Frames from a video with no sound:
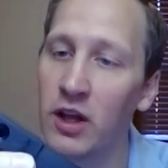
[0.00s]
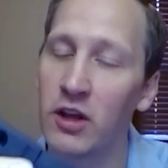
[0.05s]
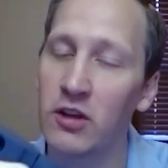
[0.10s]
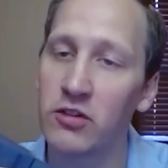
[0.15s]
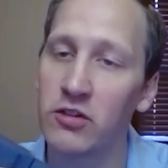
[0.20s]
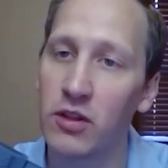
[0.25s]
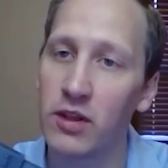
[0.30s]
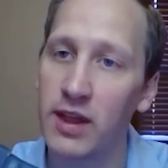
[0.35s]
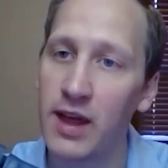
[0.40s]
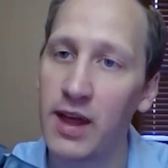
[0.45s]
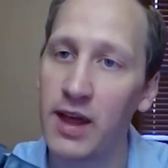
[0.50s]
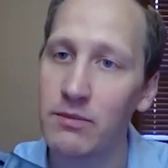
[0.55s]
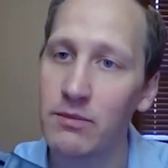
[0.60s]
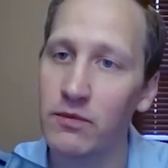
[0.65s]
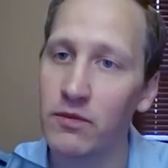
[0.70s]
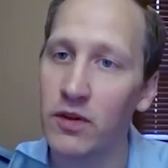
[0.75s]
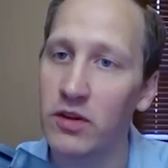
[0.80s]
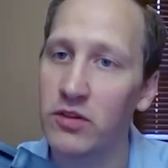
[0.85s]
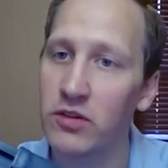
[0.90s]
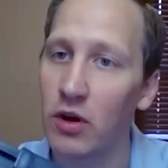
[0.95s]
So the
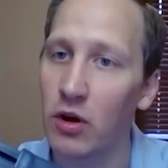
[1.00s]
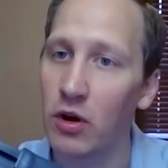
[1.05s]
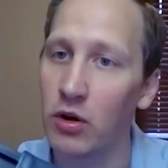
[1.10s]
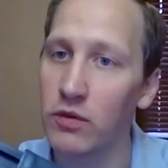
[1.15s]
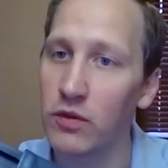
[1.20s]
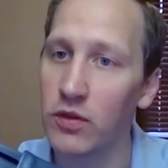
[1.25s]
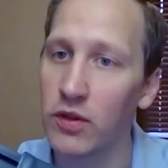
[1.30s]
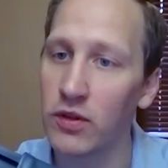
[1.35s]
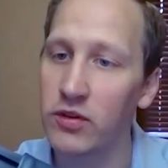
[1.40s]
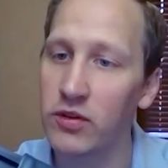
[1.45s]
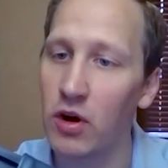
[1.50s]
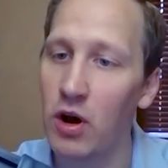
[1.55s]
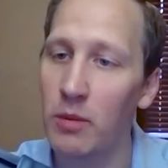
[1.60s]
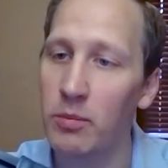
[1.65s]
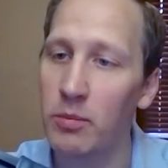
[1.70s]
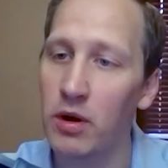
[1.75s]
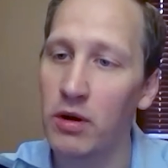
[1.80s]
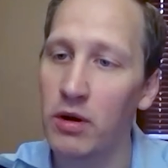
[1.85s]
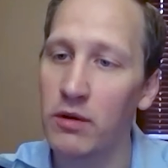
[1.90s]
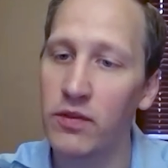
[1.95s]
cap fits over the
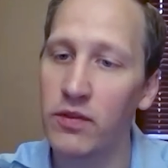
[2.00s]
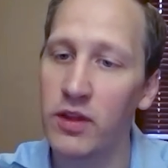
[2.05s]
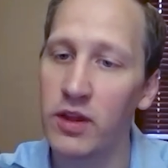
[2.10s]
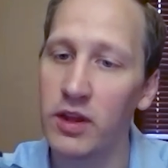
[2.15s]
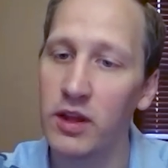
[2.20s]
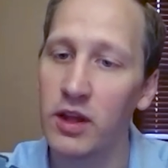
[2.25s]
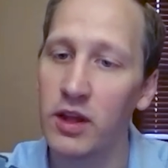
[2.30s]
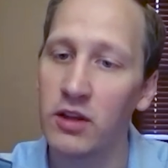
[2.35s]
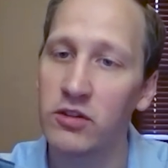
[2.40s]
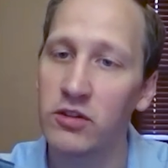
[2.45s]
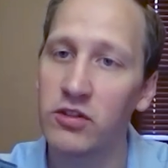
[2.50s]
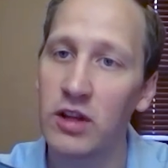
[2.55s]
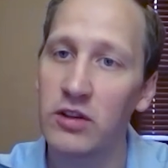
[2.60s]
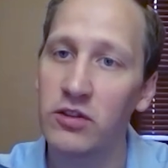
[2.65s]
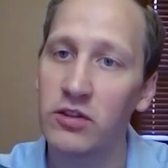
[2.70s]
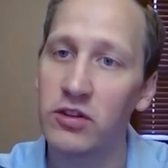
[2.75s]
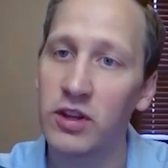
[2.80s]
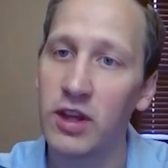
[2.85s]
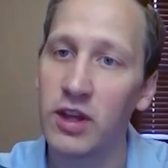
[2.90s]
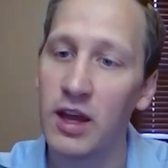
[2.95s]
top of the
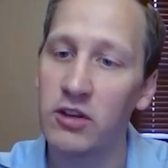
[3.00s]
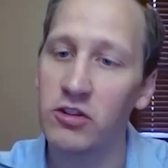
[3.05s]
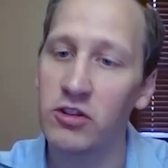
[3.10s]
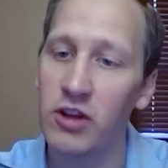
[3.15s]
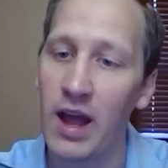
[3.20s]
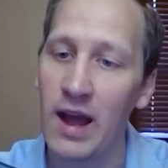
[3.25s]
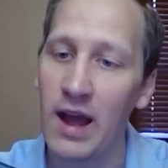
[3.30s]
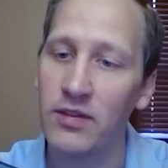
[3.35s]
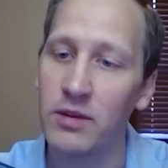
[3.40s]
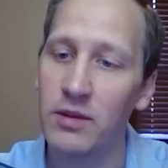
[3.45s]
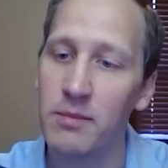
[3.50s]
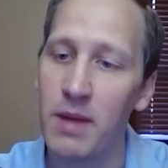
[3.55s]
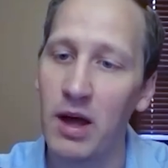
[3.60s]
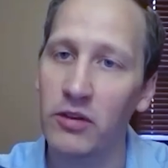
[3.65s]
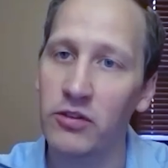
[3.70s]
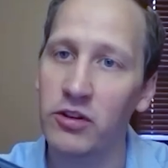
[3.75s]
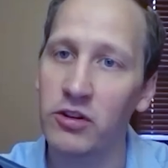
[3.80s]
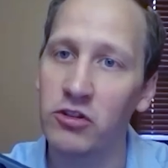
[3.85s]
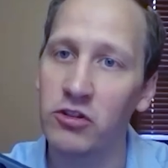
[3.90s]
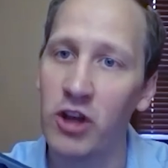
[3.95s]
sensing edge and the
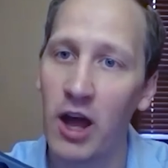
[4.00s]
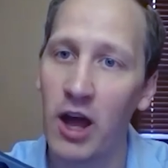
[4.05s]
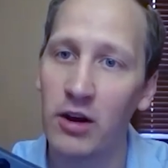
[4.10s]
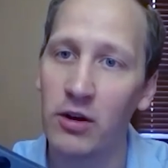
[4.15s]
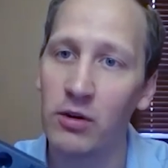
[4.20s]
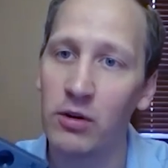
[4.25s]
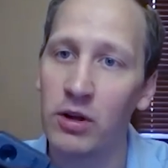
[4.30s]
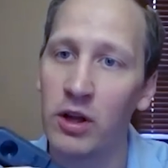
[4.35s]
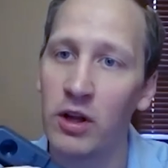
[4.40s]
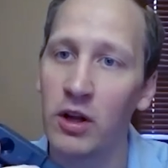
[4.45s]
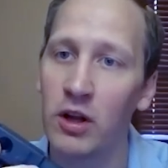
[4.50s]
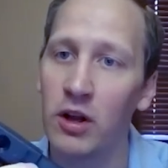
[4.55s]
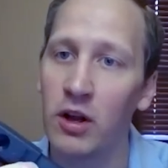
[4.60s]
mounting channel.